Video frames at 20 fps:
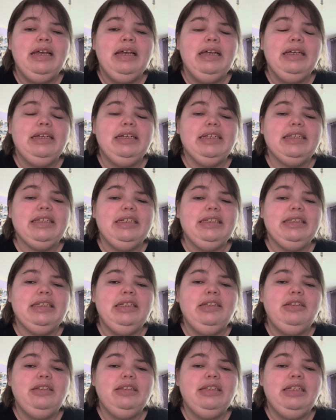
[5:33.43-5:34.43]
Because like
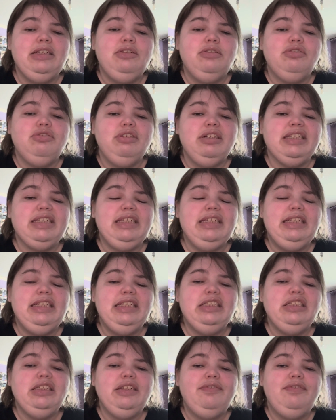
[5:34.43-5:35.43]
they're not trusting
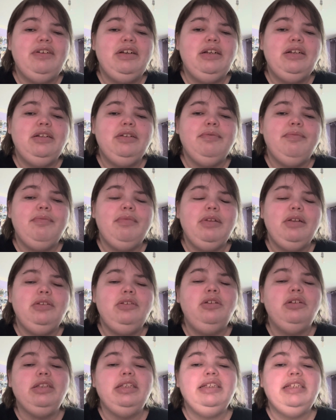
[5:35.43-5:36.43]
each other.
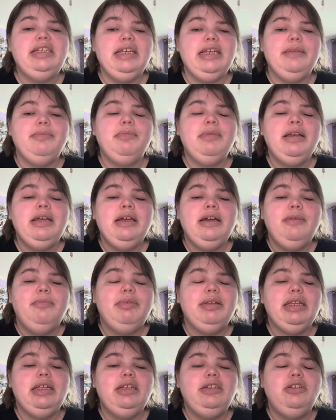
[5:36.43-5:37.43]
Not the team,
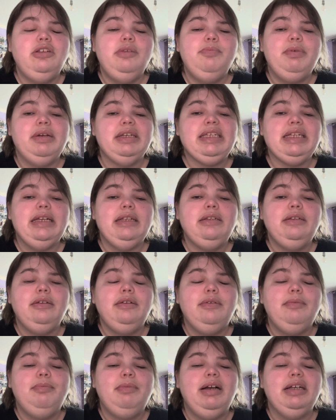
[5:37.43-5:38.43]
but the new boss
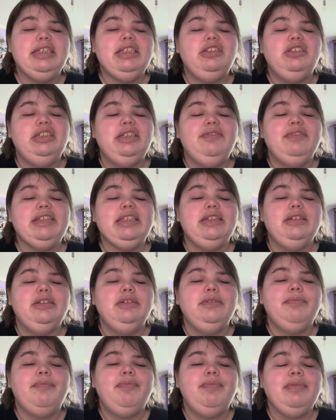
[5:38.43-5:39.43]
and Master Chief.
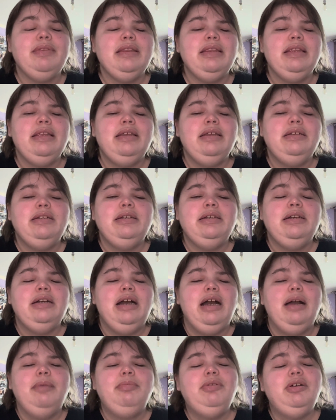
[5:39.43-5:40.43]
So
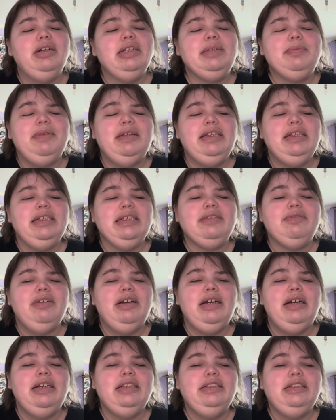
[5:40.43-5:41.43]
I'm not explaining this
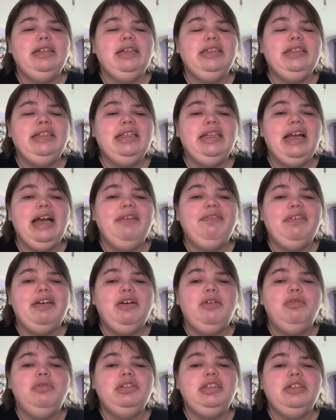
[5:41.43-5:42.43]
right. I didn't have
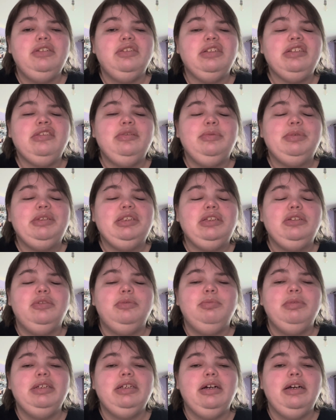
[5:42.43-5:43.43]
audio description
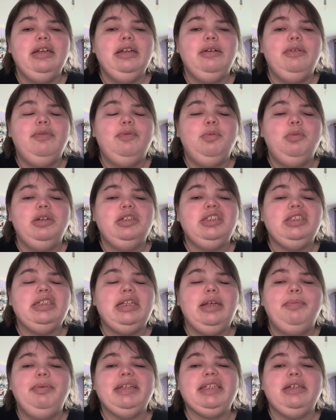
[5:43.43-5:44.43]
on when I watched
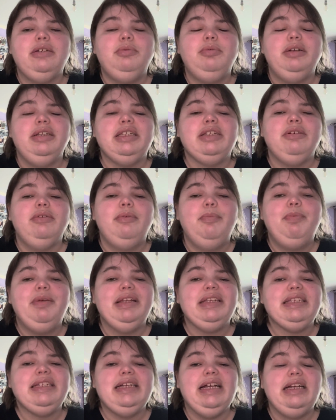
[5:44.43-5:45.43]
episode one, so I'm a
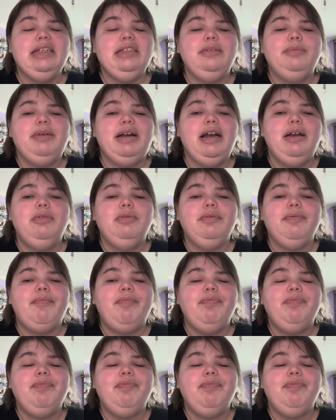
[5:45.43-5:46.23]
bit scattered about.